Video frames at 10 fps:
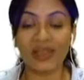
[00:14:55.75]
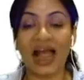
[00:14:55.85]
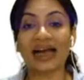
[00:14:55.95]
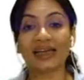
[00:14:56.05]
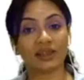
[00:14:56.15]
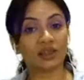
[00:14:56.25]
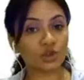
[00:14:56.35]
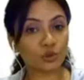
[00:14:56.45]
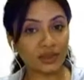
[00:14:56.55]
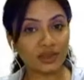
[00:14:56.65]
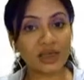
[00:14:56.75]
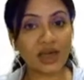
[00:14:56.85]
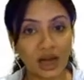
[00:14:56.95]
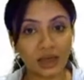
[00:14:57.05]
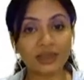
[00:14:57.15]
either towards the
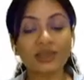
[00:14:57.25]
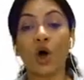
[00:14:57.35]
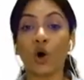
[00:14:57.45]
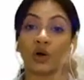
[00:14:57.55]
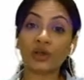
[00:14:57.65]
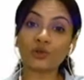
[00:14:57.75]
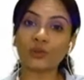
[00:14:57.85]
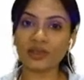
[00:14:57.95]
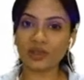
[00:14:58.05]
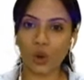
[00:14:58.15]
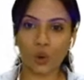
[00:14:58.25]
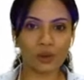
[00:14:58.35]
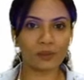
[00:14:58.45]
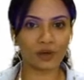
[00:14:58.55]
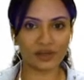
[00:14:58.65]
lungs or towards the whole
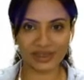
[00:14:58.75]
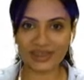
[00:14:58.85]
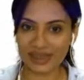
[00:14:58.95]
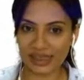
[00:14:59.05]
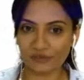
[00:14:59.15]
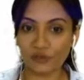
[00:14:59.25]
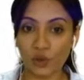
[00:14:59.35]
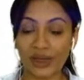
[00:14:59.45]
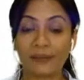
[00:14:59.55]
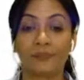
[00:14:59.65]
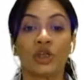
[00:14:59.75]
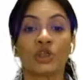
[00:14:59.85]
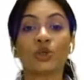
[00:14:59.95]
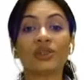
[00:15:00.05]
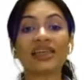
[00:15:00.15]
body itself. Okay,
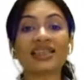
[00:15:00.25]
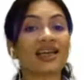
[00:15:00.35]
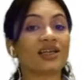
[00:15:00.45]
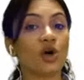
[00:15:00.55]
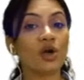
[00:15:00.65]
so these are not